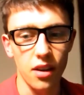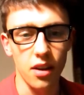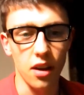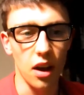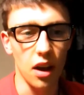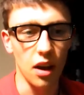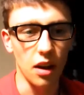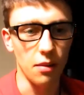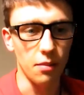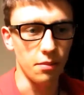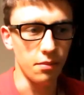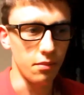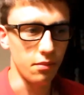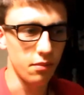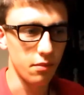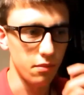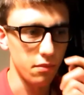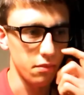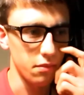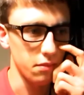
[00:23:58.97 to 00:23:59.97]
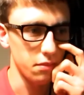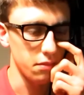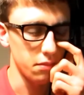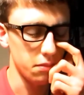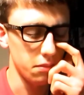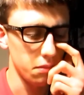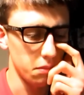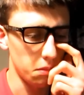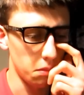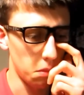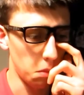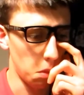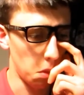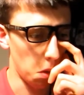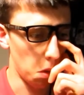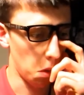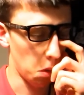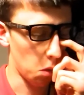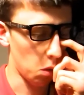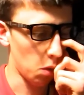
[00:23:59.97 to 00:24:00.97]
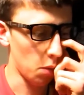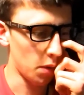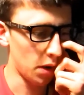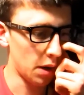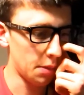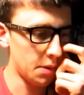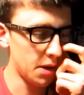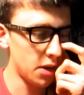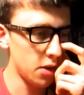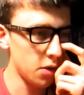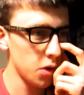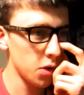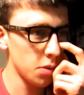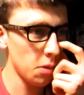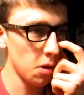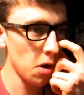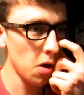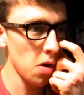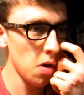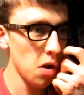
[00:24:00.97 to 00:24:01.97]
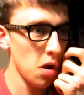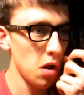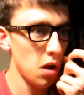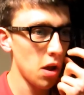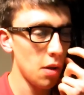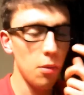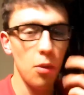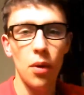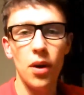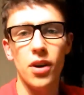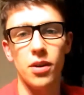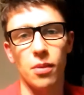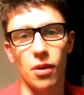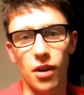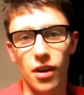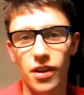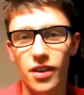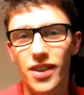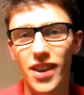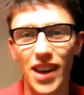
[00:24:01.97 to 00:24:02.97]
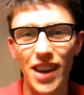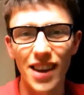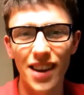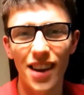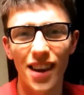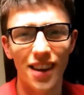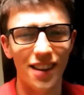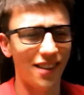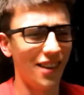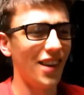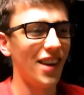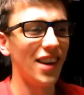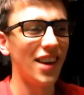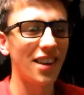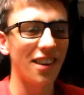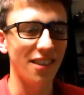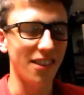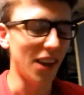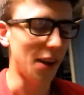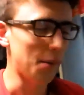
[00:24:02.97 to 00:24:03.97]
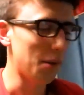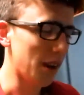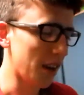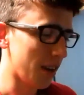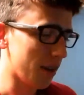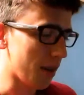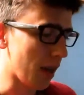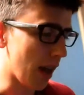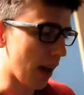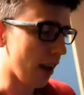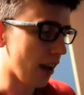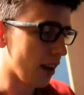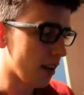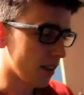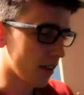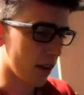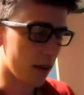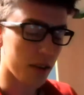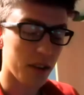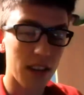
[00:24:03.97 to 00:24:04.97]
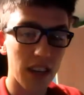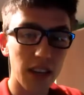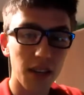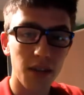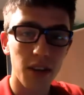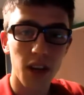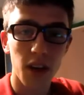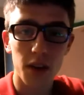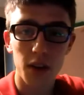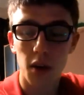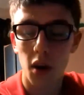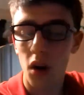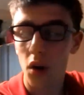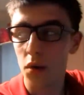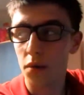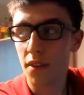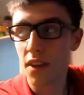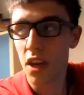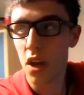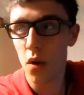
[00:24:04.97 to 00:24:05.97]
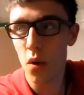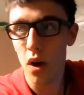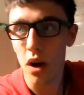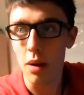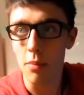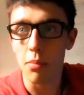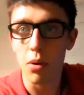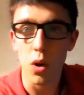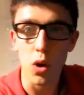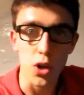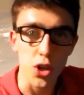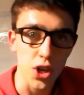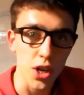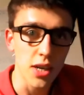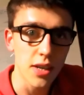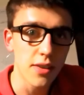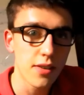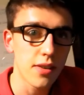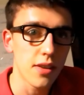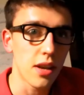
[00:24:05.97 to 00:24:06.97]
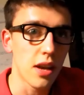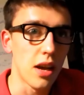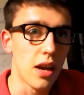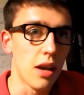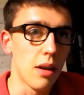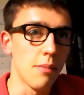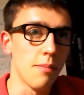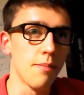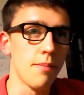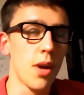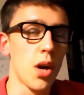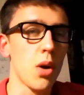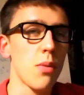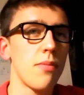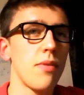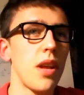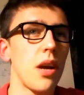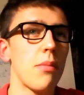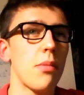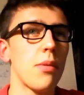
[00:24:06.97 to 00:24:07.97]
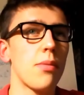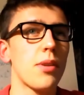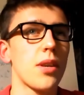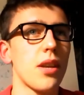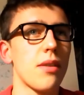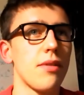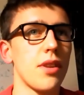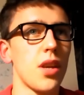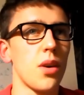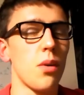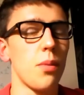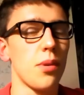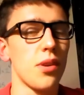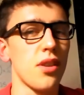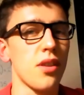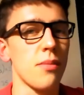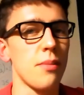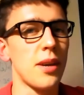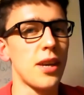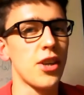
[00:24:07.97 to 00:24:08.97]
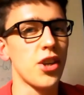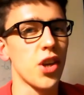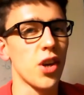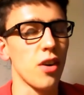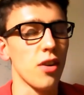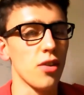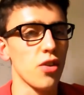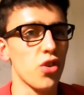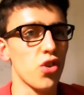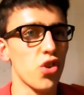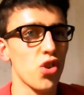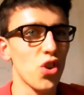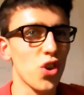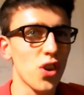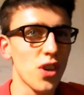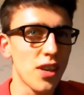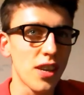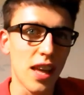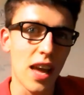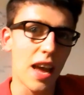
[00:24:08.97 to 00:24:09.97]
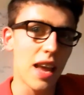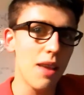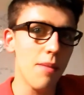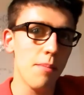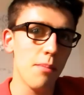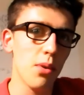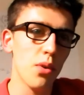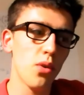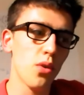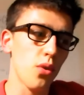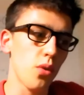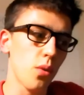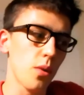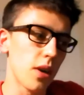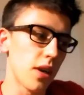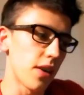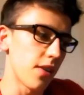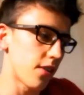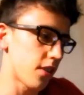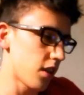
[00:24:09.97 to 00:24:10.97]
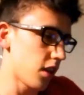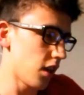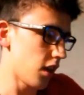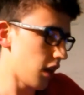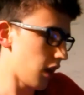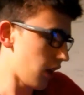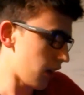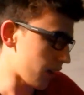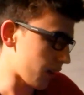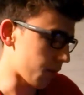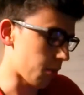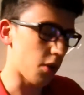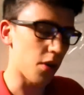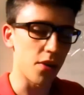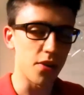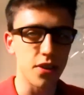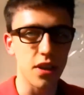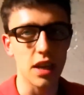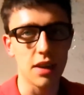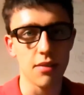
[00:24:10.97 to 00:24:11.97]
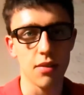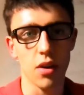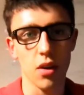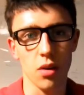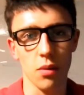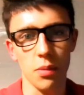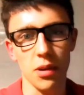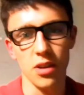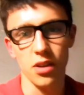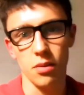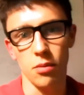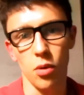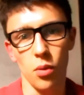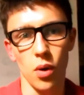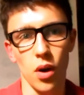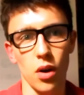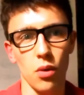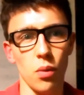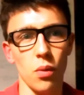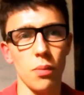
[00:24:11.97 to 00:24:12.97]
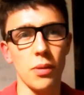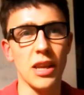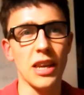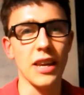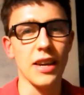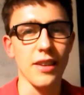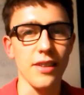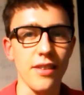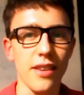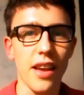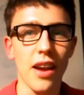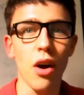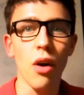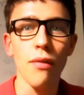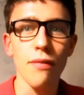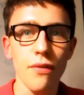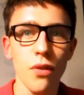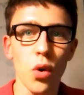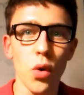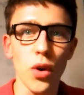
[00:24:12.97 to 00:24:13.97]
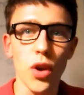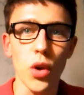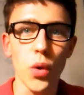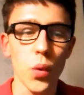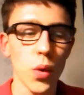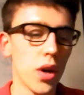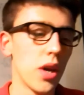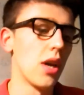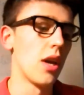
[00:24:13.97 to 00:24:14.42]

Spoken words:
what will I be tomorrow? My work tomorrow, silly. God damn. Yeah, so today's video is a long video, I apologise. Hopefully I'll be able to get a video up onto the main channel on Sunday, but otherwise tomorrow's daily vlog, because I'm at work, will be a nice day off for you.